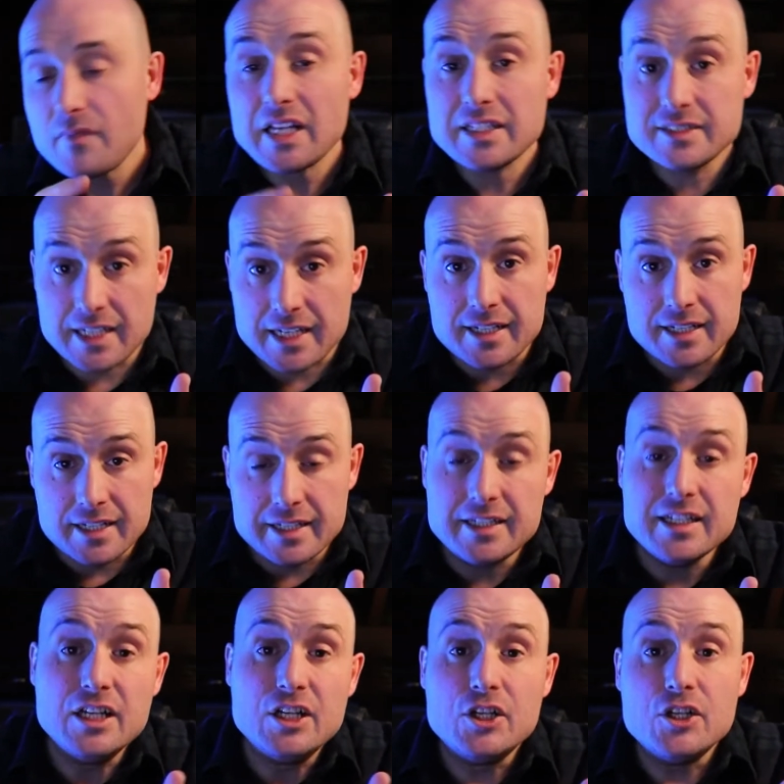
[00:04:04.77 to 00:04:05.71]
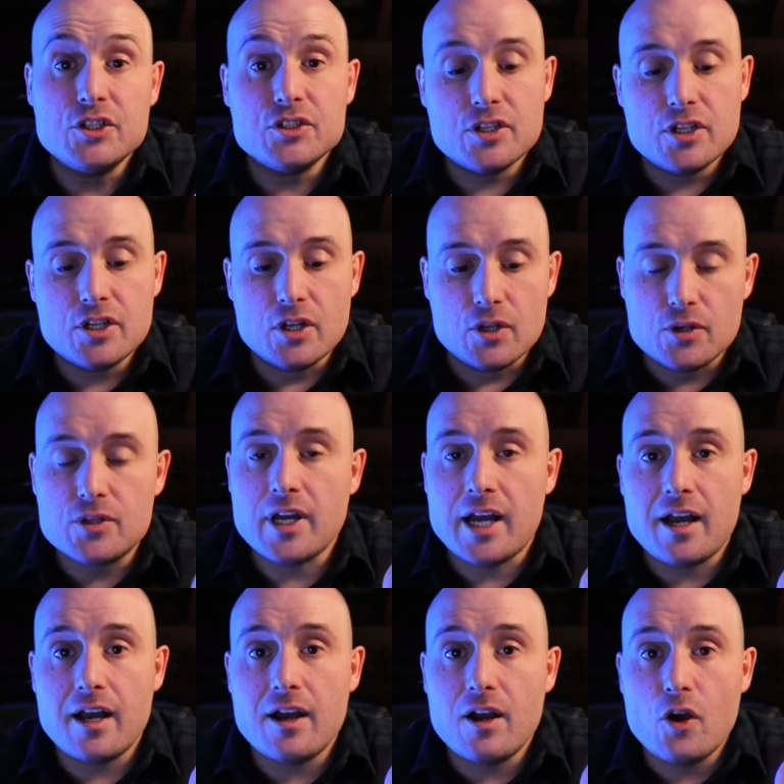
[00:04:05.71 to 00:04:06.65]
Secondly, look
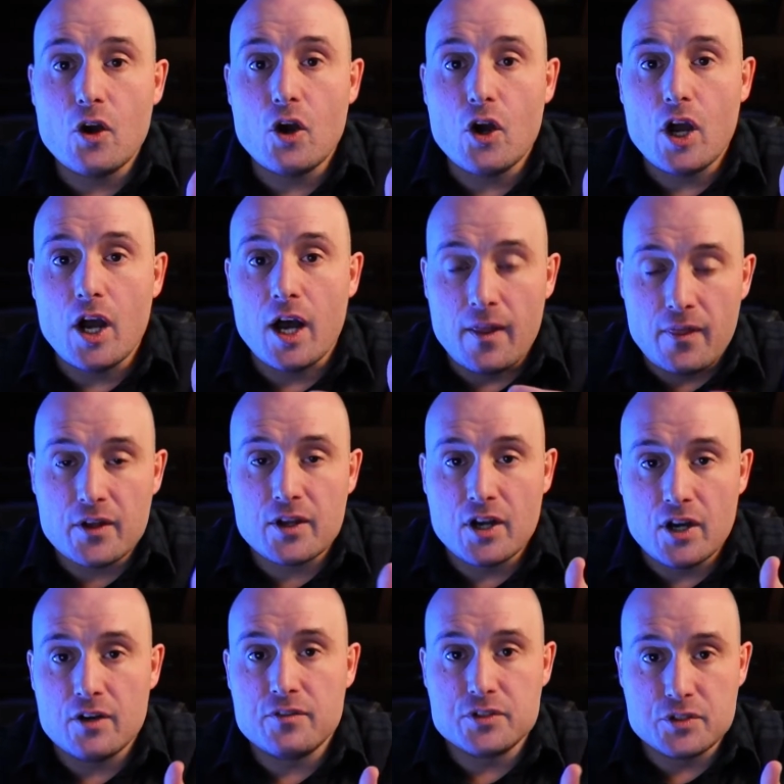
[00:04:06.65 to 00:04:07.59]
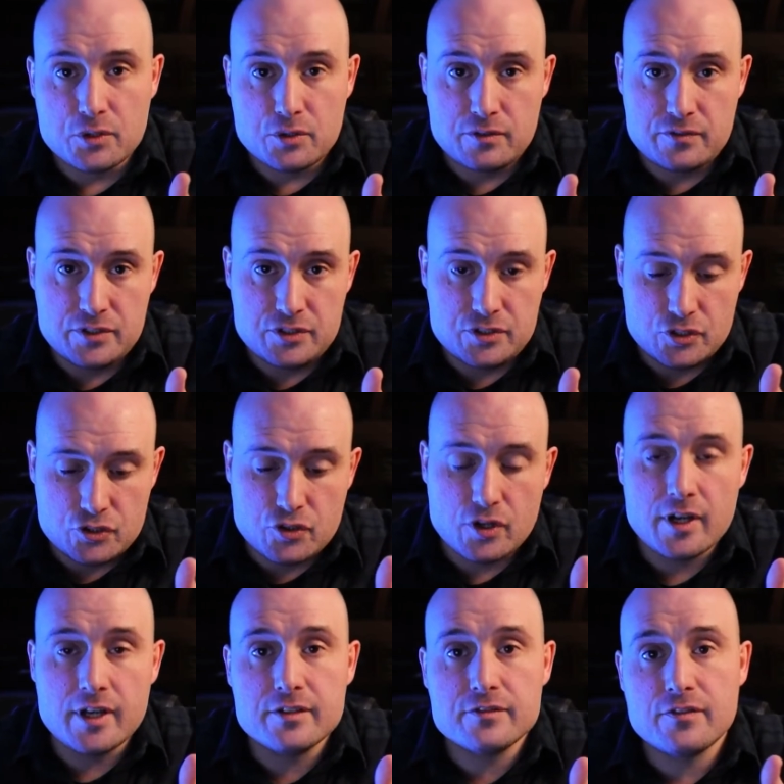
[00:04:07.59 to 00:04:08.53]
at other car photographers. So
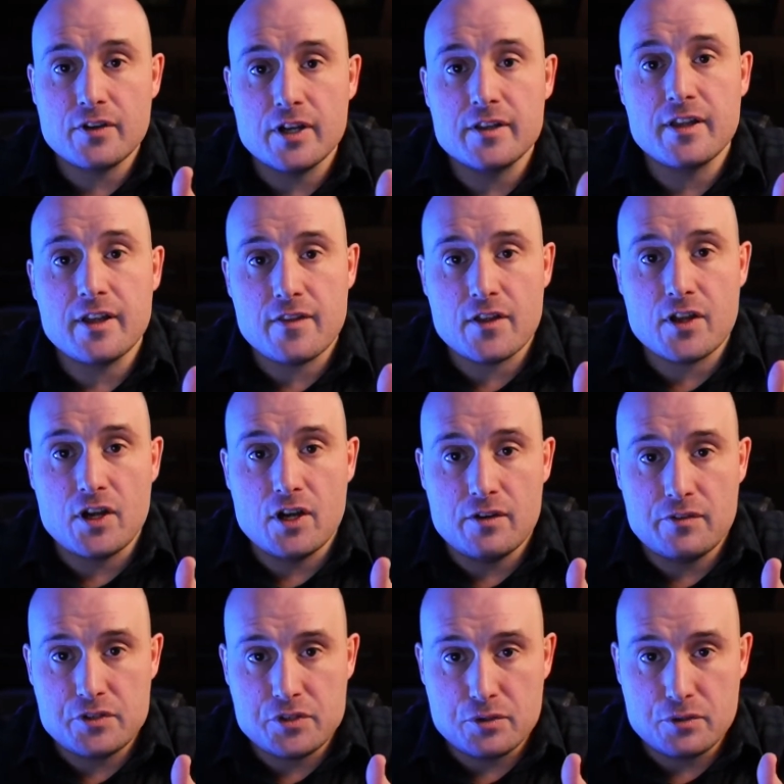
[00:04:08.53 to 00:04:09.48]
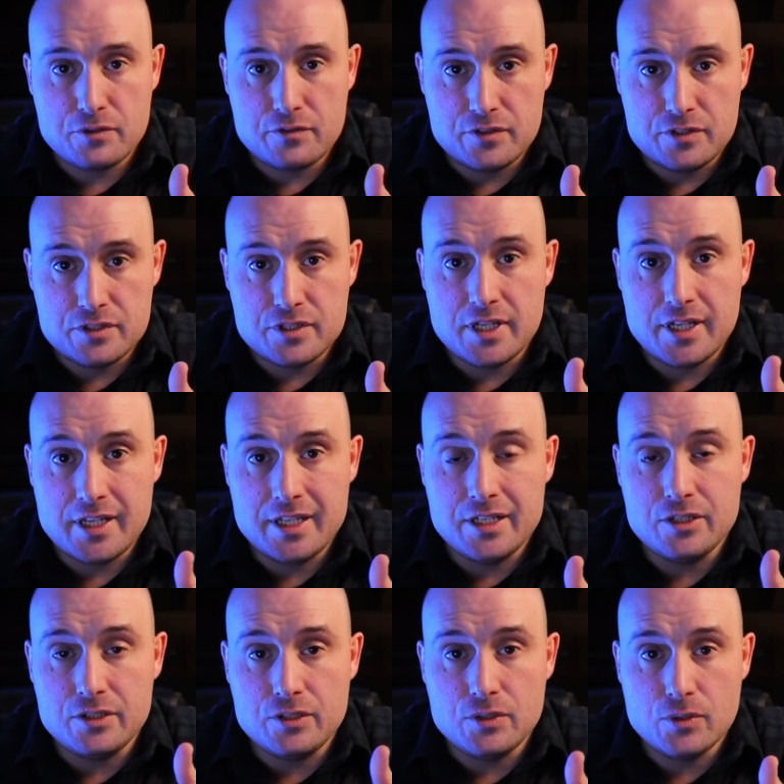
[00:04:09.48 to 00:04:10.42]
try and find the other car photographers
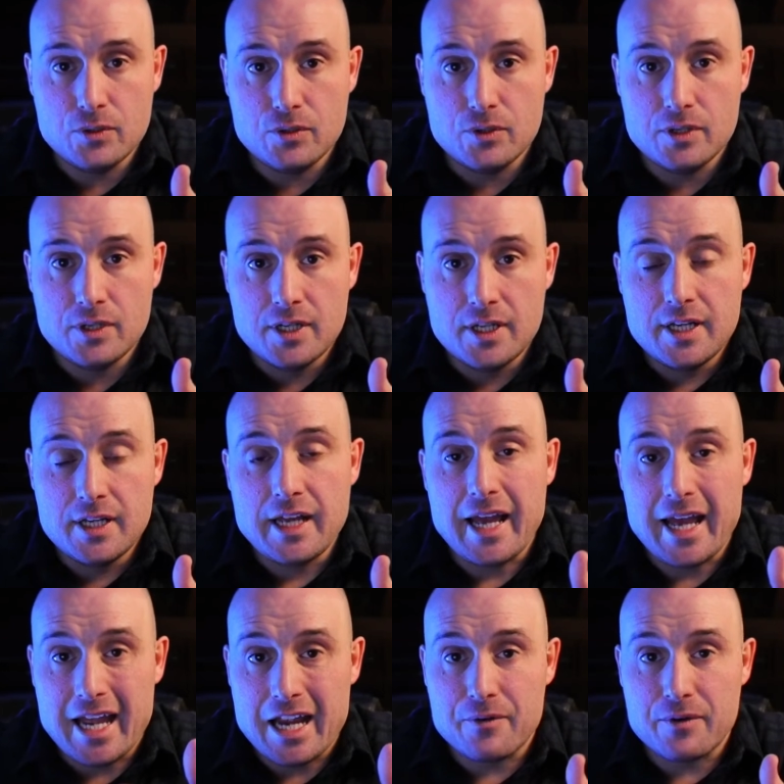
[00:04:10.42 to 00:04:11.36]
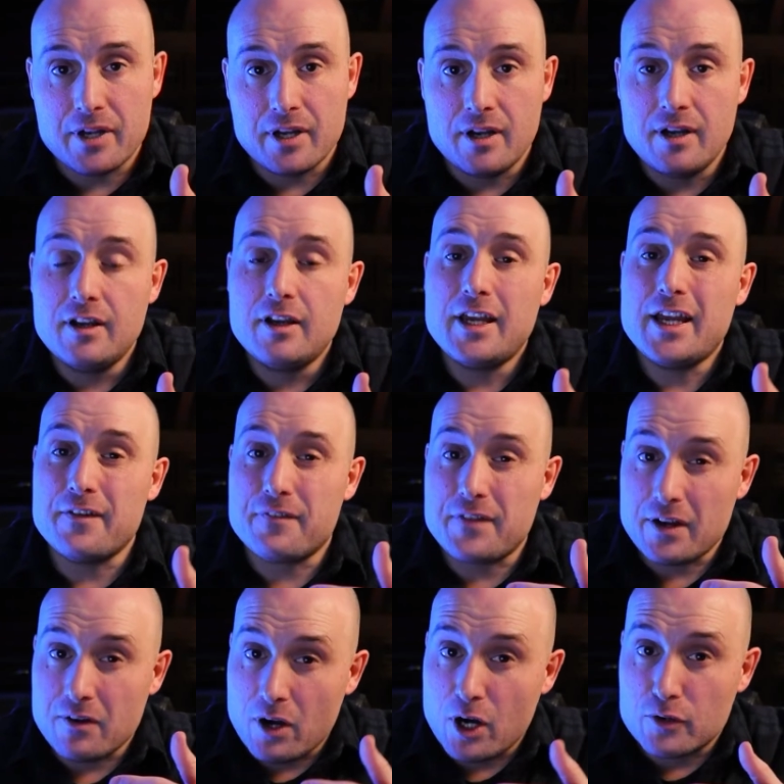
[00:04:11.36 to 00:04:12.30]
in your area, if
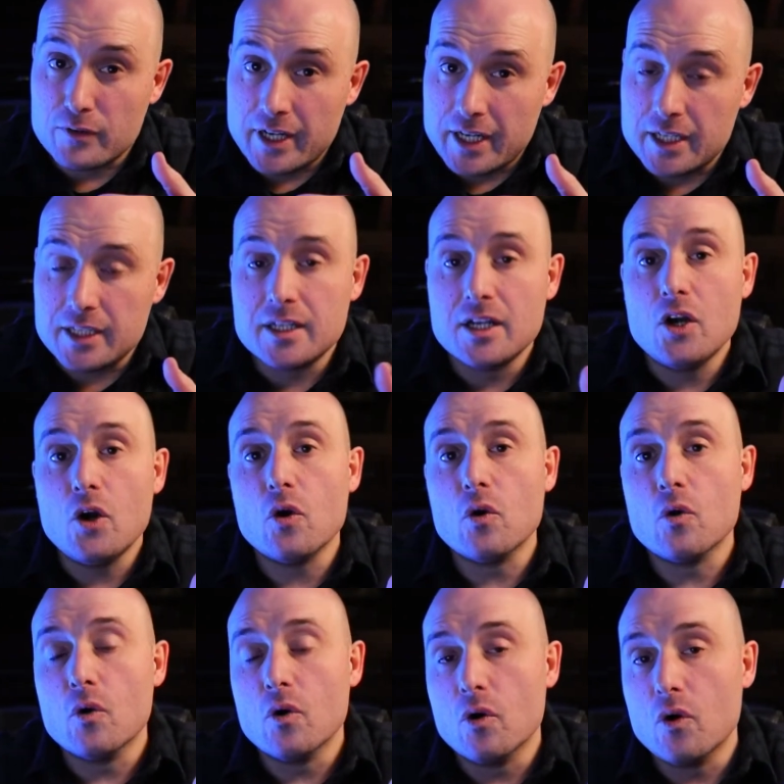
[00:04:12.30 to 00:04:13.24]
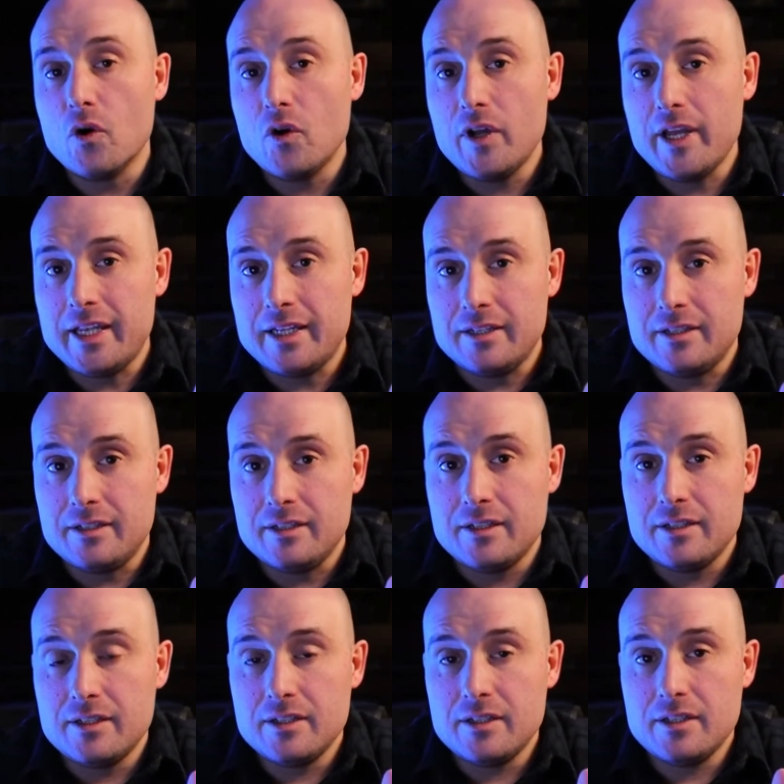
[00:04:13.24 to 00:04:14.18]
there are any, or
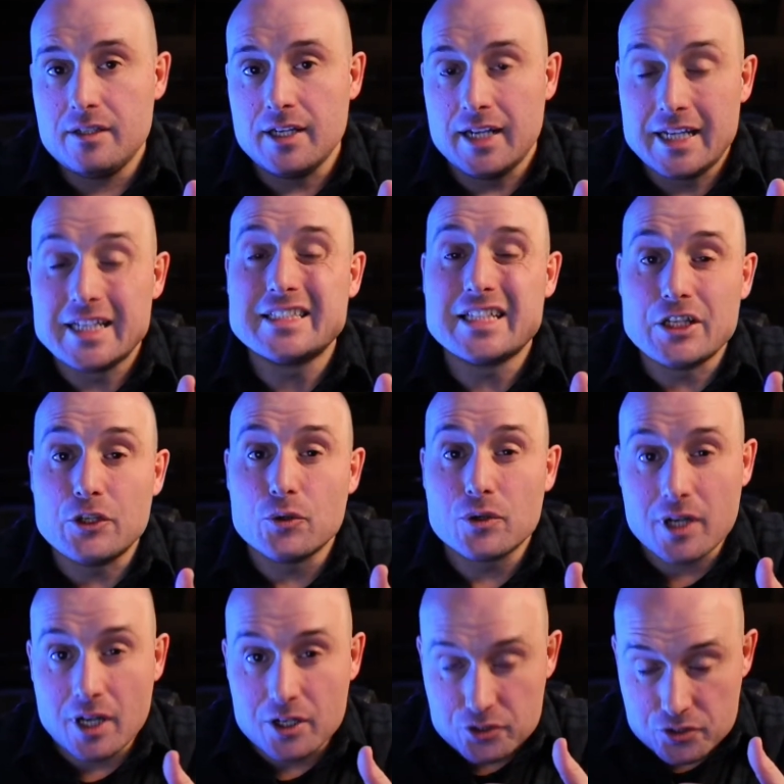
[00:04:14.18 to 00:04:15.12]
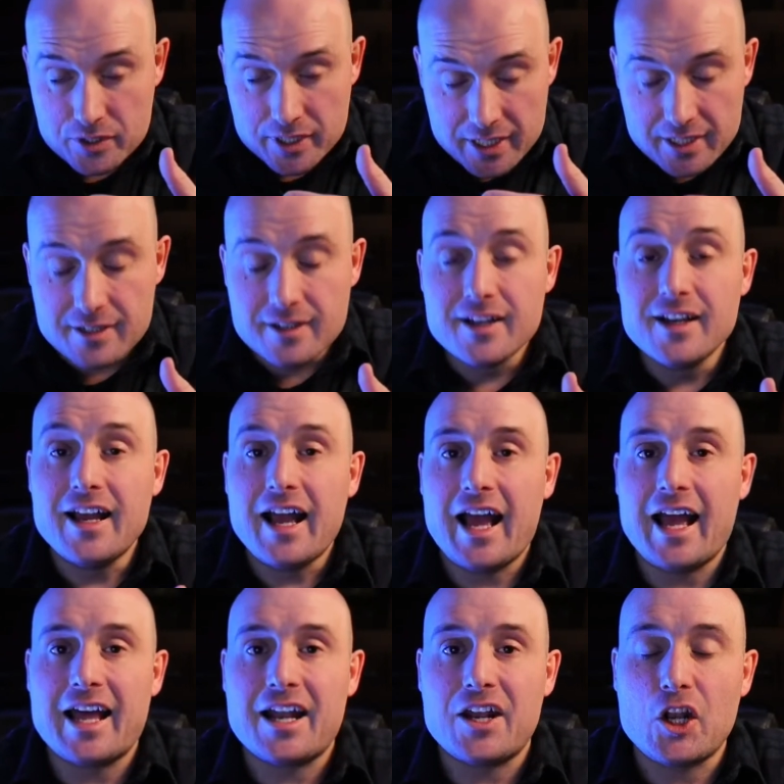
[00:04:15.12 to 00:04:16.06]
in at least in your country,
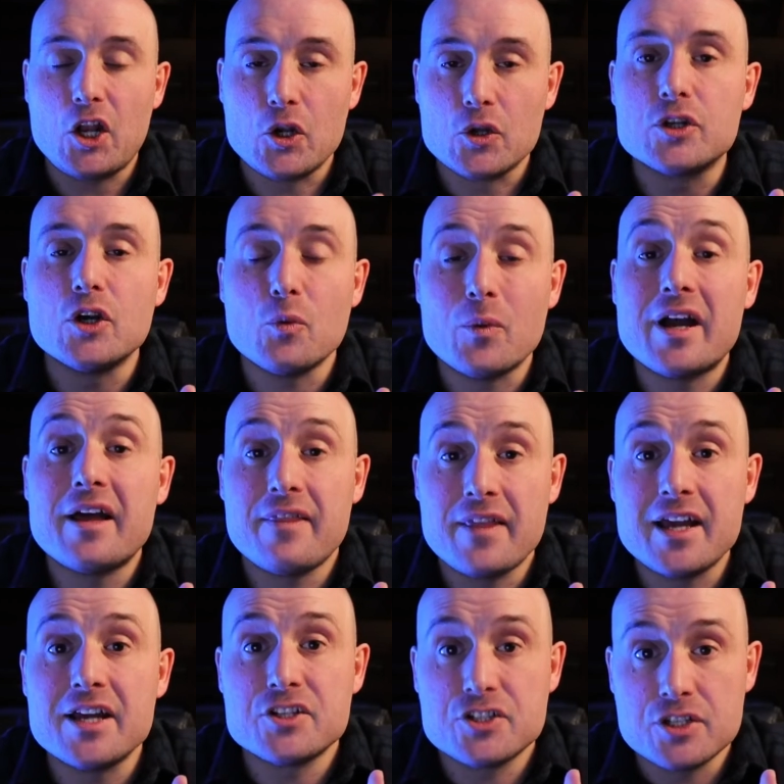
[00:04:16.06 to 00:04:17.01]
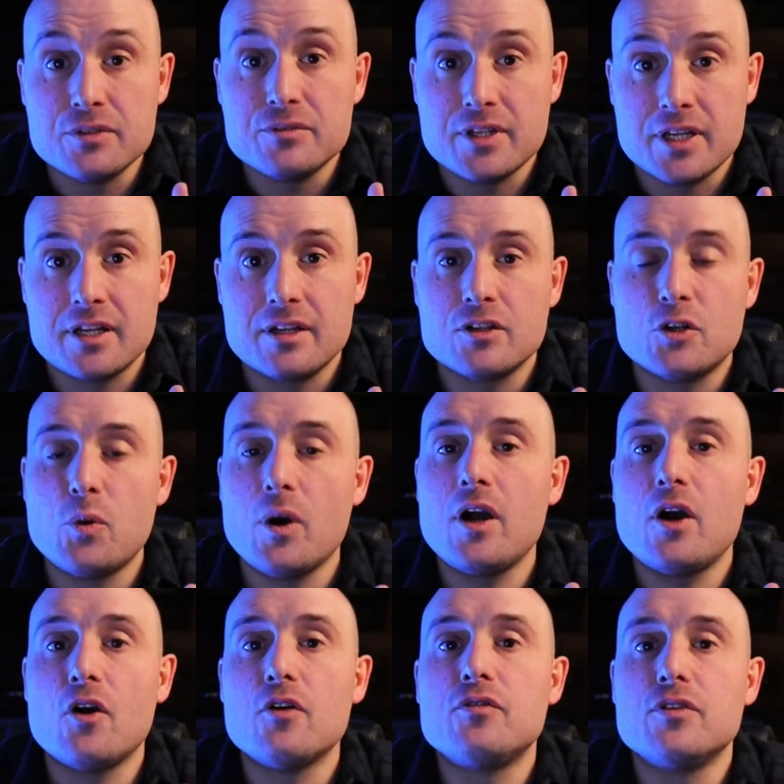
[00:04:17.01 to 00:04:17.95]
and look at where they're shooting.
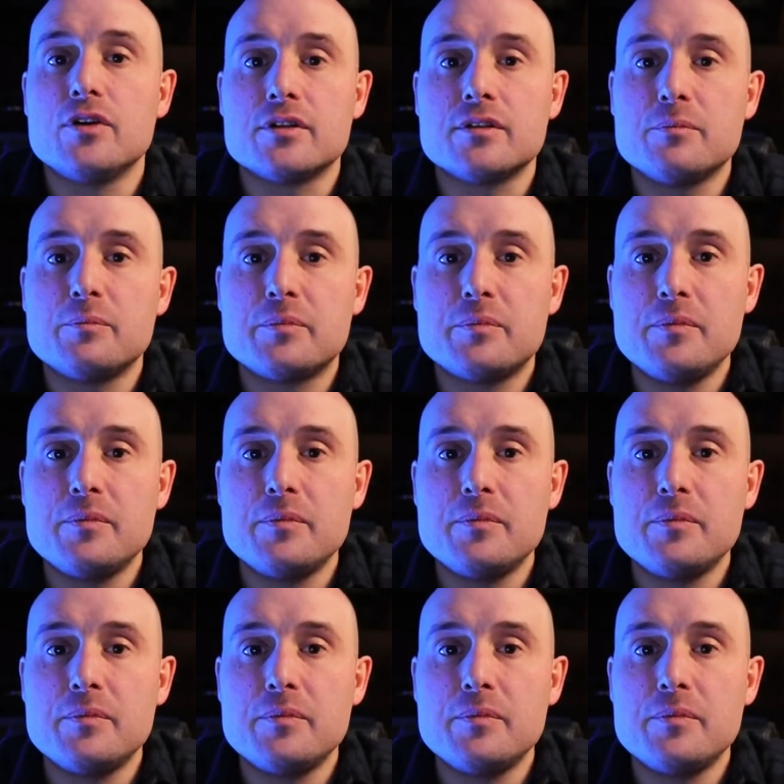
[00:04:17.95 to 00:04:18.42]
Quite often,